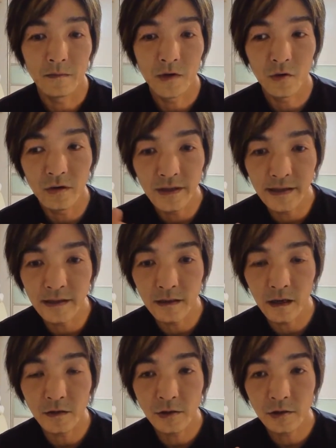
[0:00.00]
The only
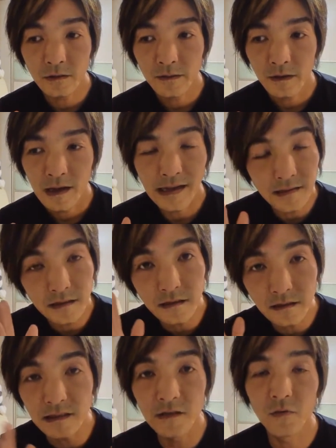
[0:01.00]

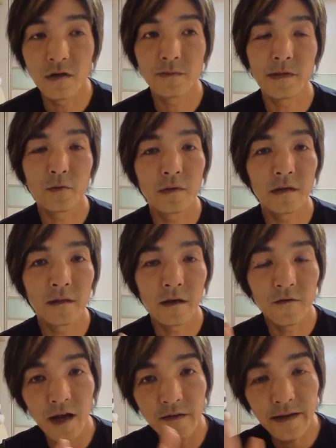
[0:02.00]
hesitancy was between
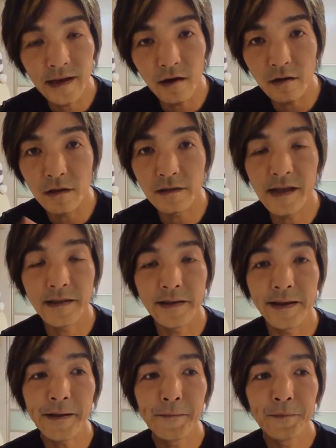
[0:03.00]
5K or the
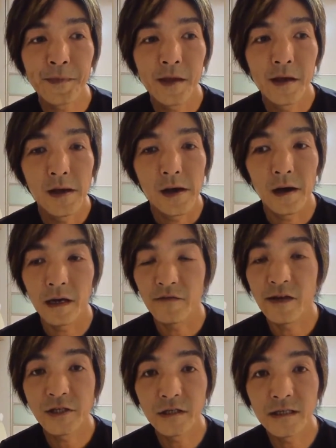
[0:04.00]
10K.
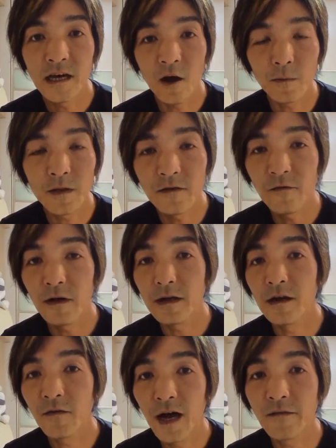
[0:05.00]
Eventually, I opted for
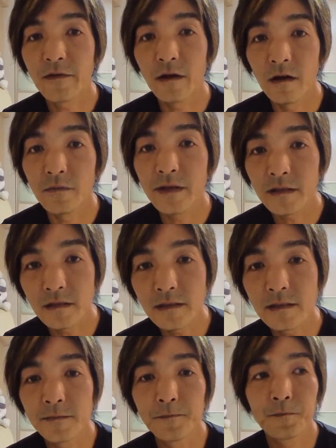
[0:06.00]
the 5
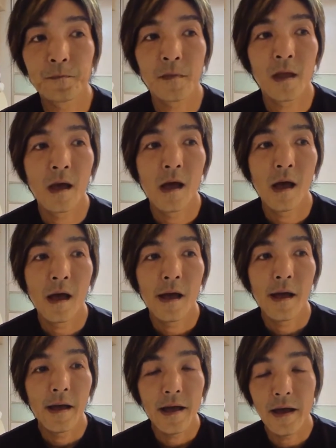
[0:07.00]
kilometers.
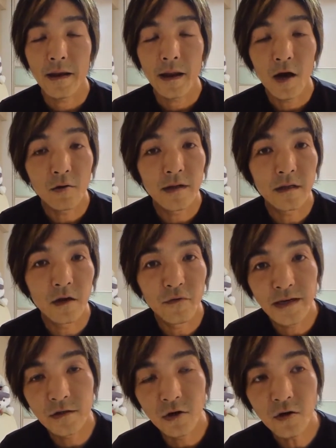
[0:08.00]
And how did the
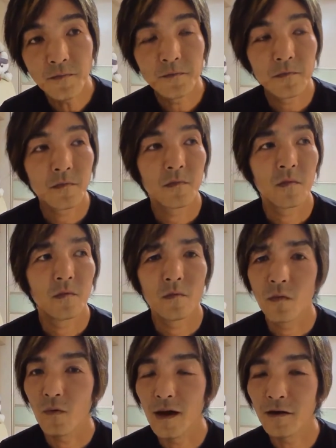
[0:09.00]
race go?
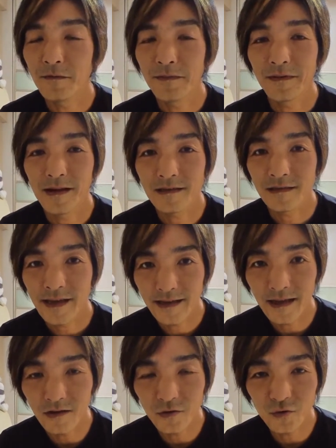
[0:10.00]
Well, let's
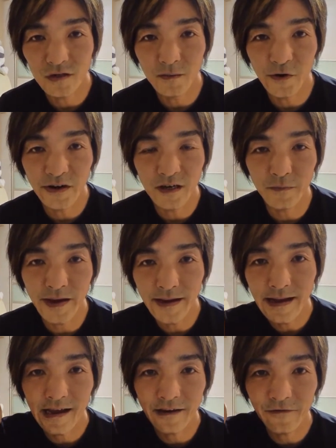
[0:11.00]
head down to the Marina
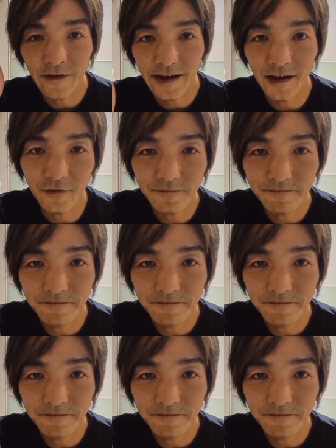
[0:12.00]
Bay and find out.